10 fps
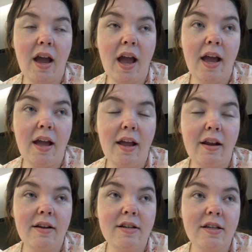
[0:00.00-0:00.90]

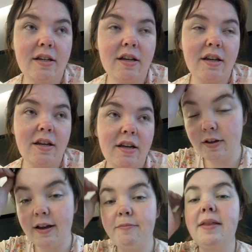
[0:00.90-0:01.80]

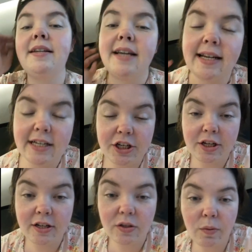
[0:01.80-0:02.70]
I've met the
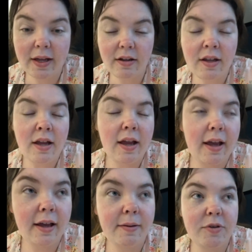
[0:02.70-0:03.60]
dietitian as well.
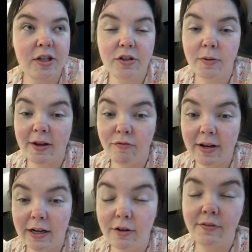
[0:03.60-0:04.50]
She's come in
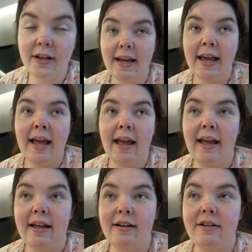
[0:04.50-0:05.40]
really lovely,
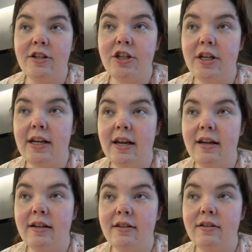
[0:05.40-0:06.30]
and she
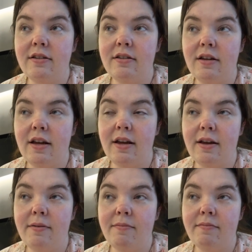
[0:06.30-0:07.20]
has
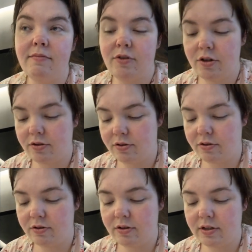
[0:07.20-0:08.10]

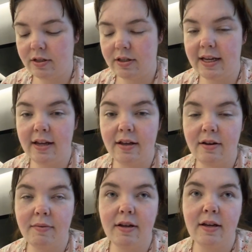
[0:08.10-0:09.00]
just
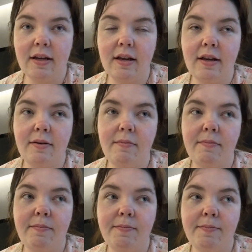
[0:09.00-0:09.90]
taken my
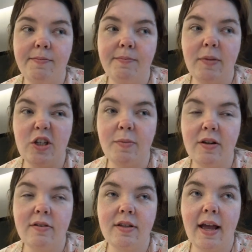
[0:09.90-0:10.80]

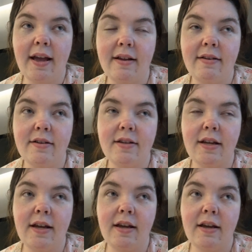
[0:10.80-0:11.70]
measurements and
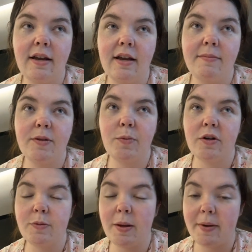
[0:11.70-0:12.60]

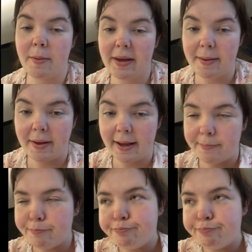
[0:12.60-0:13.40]
spoken to me about BMI.